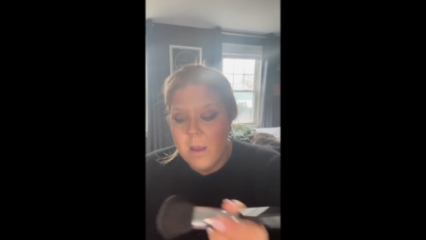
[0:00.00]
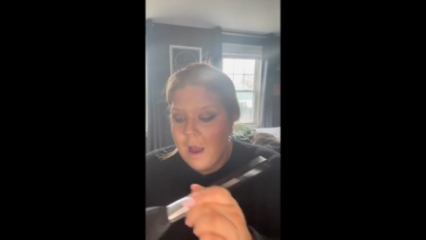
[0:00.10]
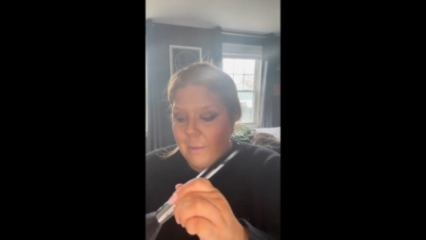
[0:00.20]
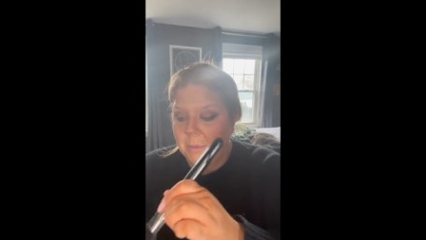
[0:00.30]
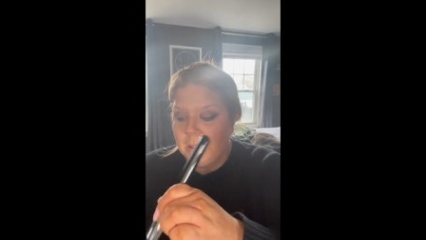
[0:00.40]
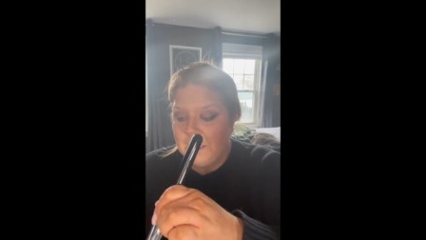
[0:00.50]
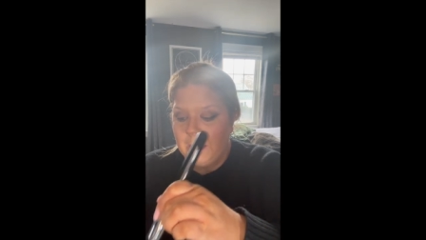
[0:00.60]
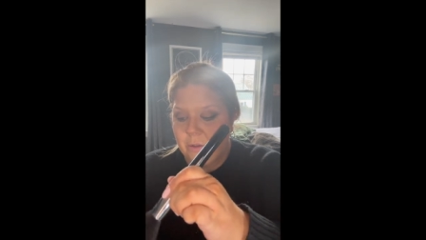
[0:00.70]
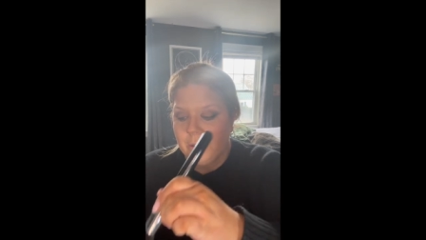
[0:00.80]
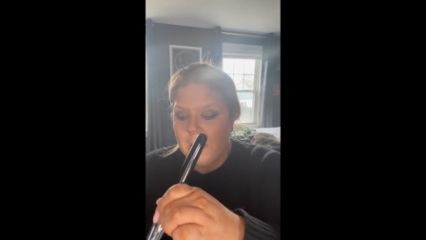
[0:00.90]
I'm
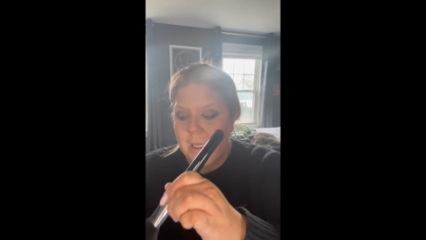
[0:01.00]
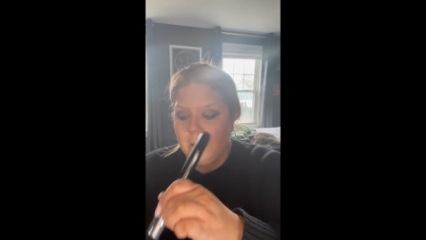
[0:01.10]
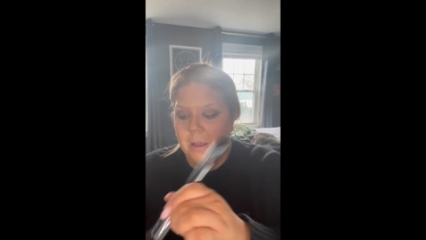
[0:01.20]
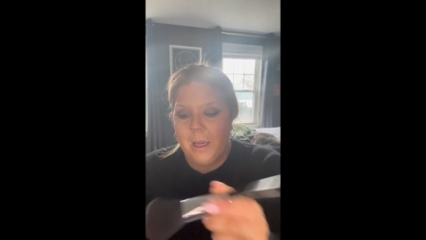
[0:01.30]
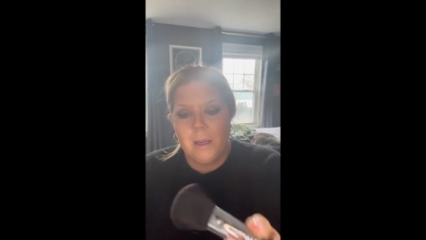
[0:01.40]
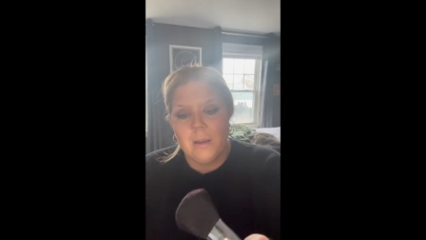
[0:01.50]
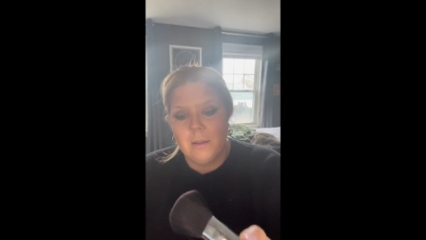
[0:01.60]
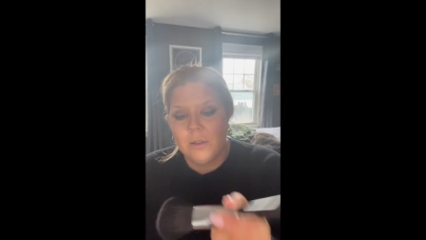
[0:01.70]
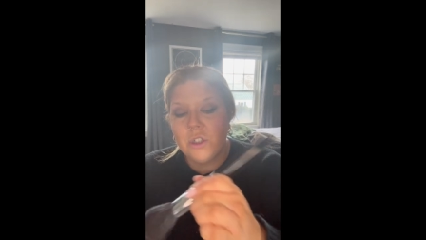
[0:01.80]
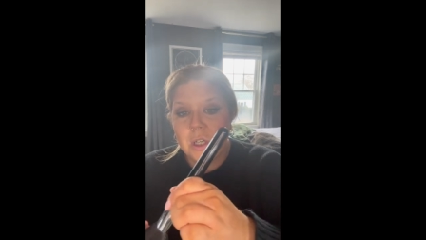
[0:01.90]
literally like
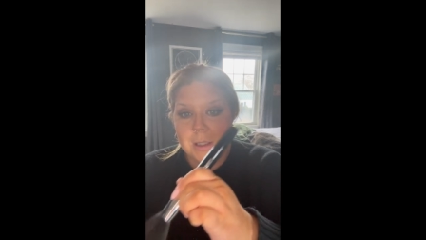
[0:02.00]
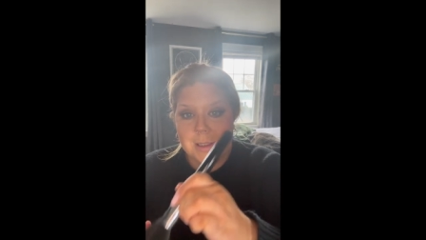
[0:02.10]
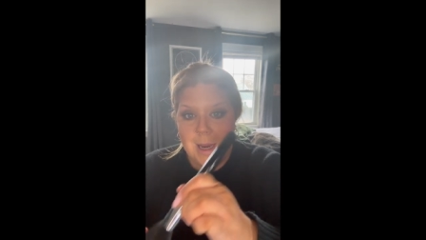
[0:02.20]
just